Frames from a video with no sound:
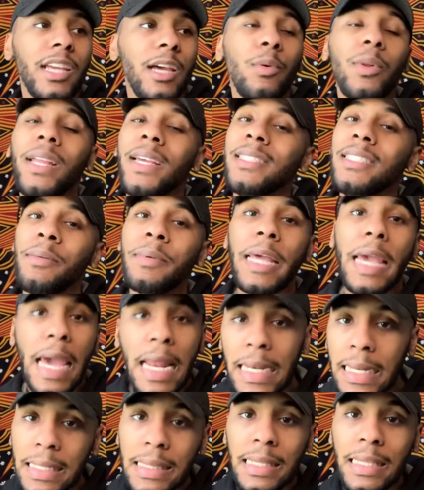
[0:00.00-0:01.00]
They will accept
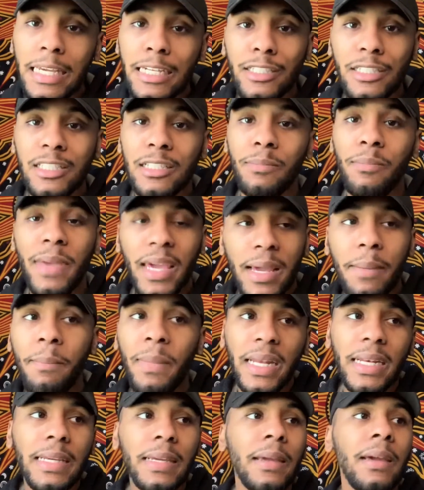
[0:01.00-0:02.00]
anything just to make
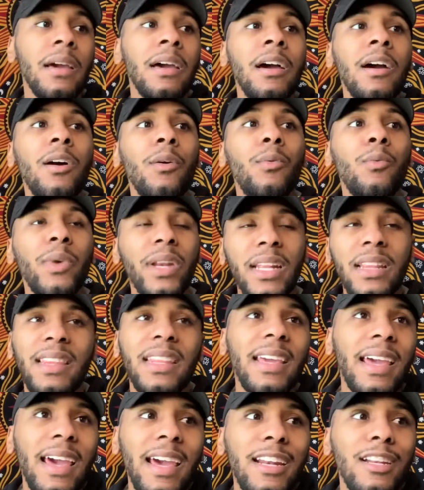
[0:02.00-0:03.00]
money, when in
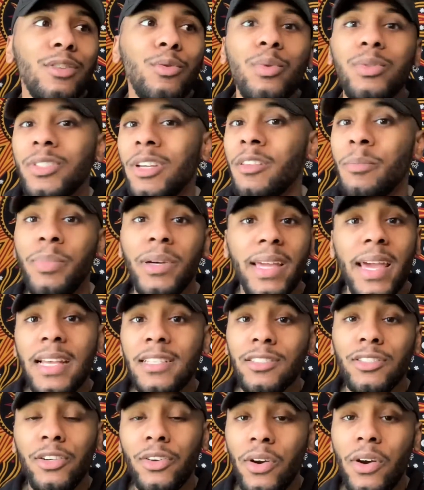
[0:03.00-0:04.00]
the end, you still have to put
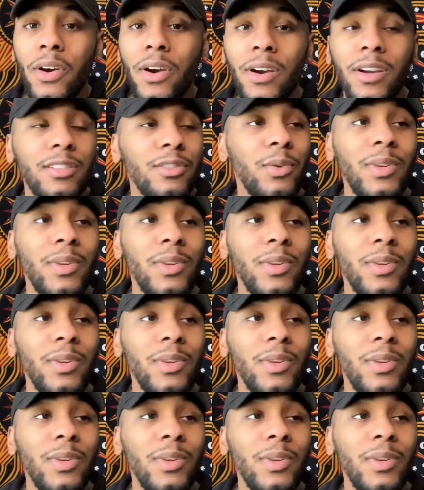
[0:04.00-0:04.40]
gas in your car.